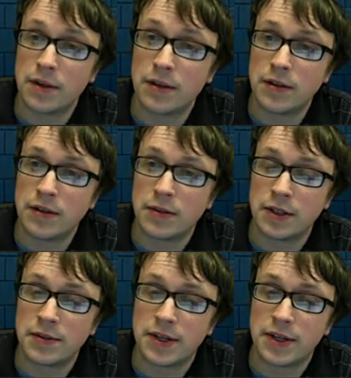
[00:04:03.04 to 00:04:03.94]
So
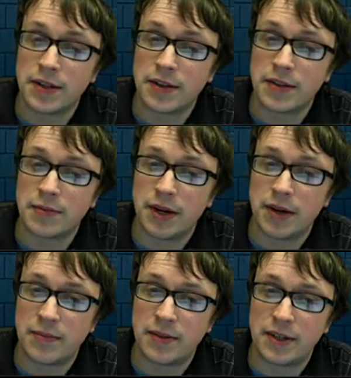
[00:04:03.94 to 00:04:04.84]
once we get all those
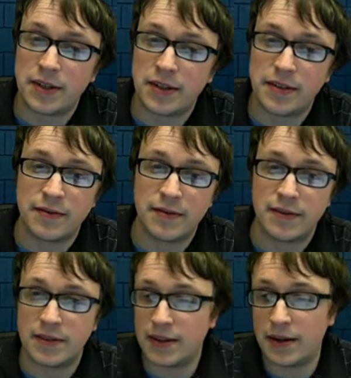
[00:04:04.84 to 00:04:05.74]
populated,
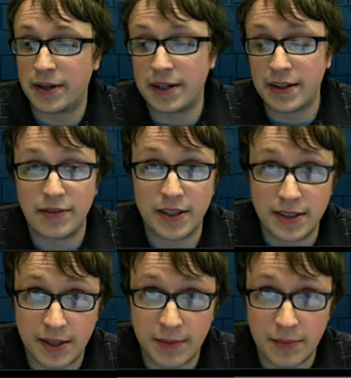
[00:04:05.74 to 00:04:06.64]
I'm going to give you the
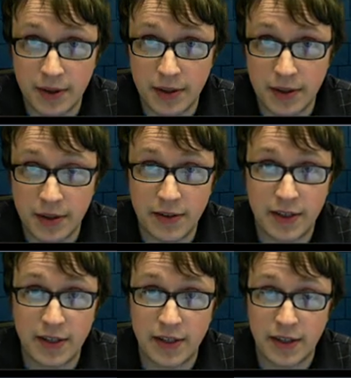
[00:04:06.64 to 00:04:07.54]
template. You
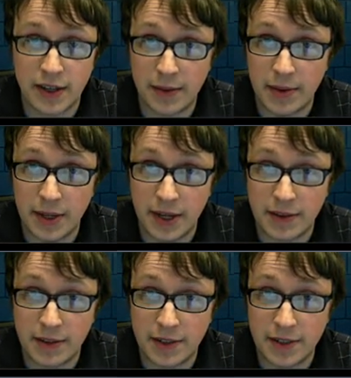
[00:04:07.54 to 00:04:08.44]
can get the IP
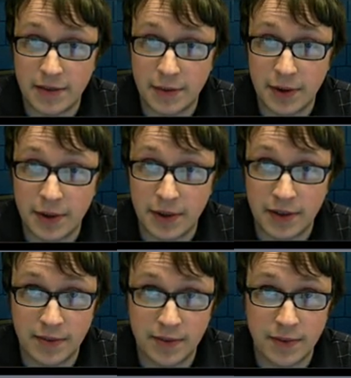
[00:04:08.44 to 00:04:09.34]
addresses from Mark.
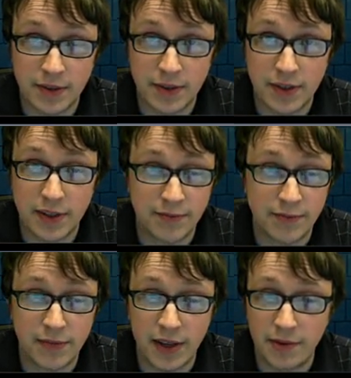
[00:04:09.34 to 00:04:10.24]
You
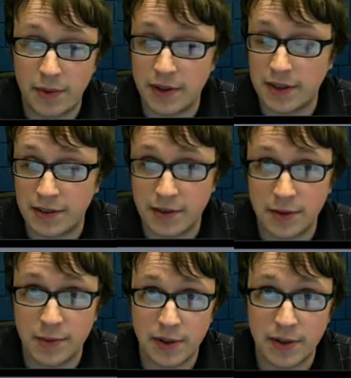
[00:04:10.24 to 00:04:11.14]
can have one of the
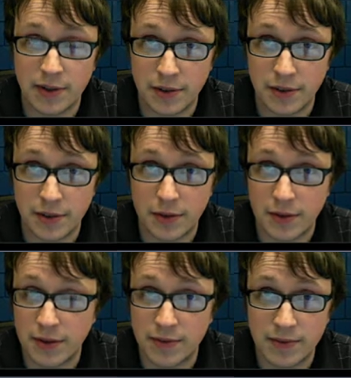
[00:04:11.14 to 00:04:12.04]
student workers go through
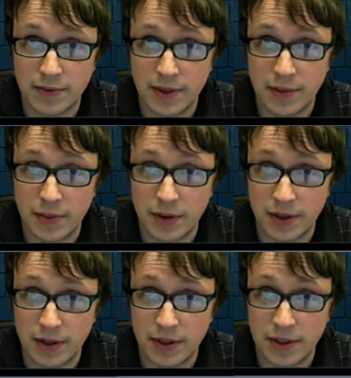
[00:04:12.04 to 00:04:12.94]
and
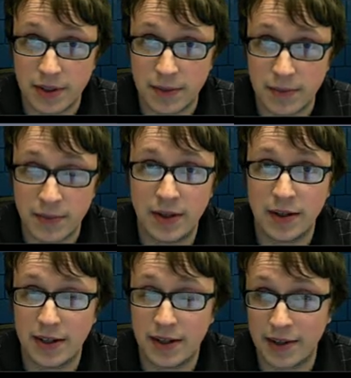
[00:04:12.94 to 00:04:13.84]
plug these up.
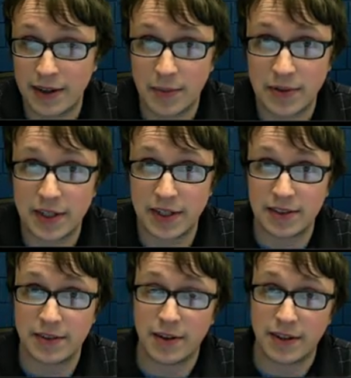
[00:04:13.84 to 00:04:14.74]
Give it a couple days,
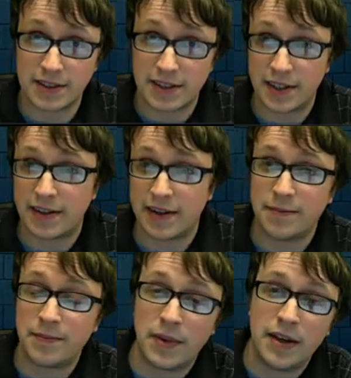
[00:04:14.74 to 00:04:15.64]
they're all going to sync
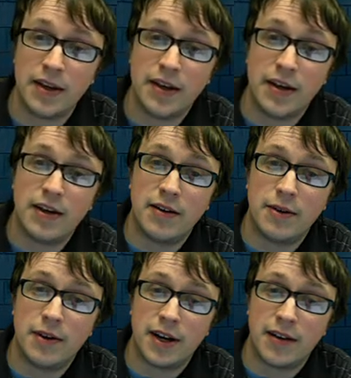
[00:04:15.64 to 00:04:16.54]
up. And
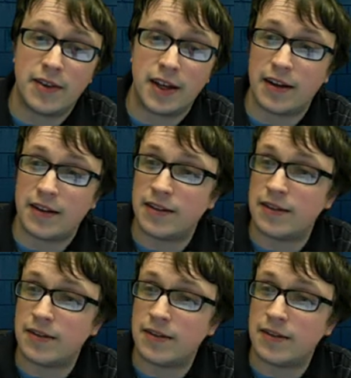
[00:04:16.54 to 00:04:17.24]
we'll have that